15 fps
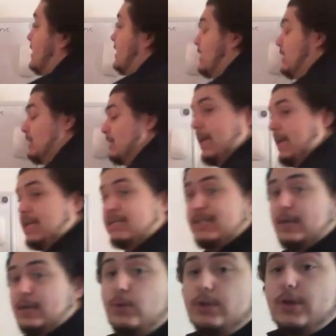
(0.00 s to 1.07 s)
see is
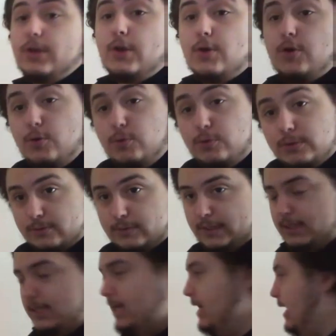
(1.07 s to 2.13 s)
they will
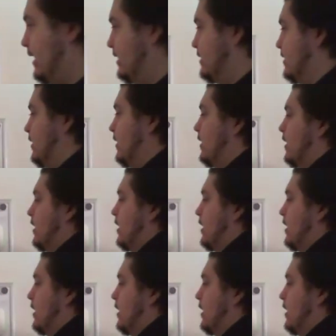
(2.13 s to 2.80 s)
neutralize.